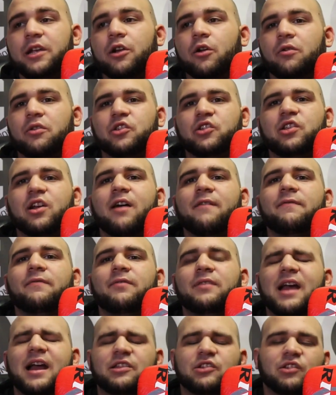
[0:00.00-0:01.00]
You know, the stuff
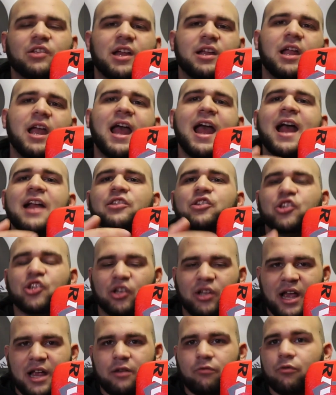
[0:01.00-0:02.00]
that's like
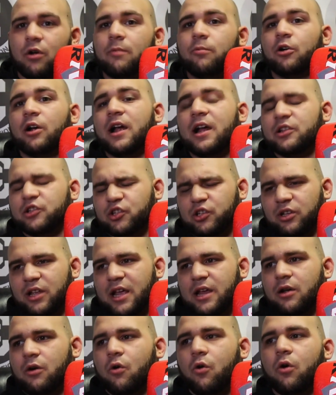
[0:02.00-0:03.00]
Ensolite, rubber
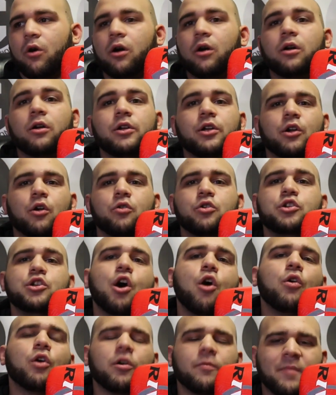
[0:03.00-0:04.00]
Ensolite, or, you know,
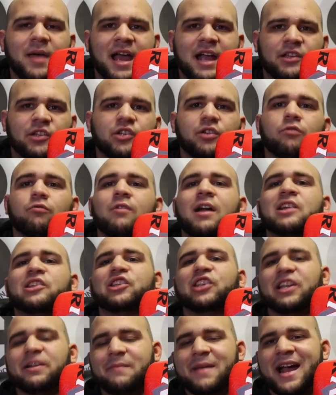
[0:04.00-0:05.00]
yoga mats,
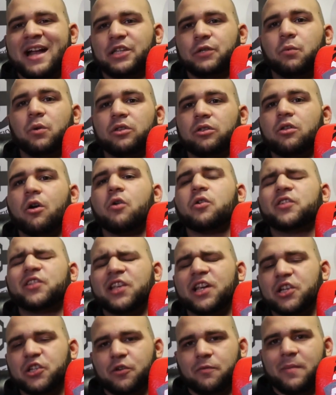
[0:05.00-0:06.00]
wrestling mats, what those
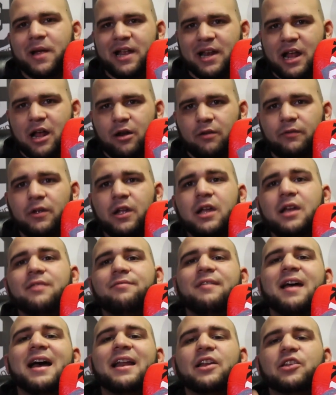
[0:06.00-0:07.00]
things are made out of.
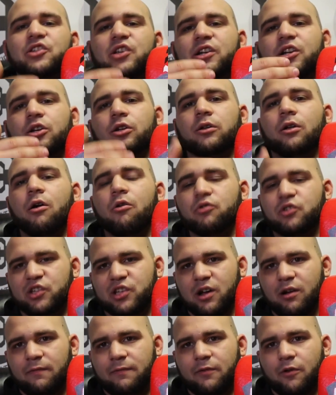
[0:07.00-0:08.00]
That is a closed
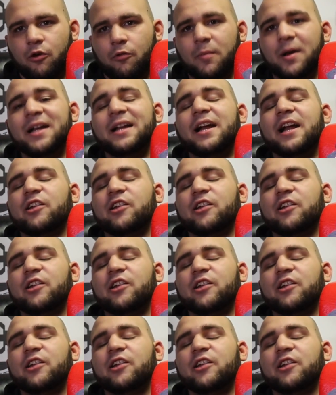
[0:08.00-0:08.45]
cell foam.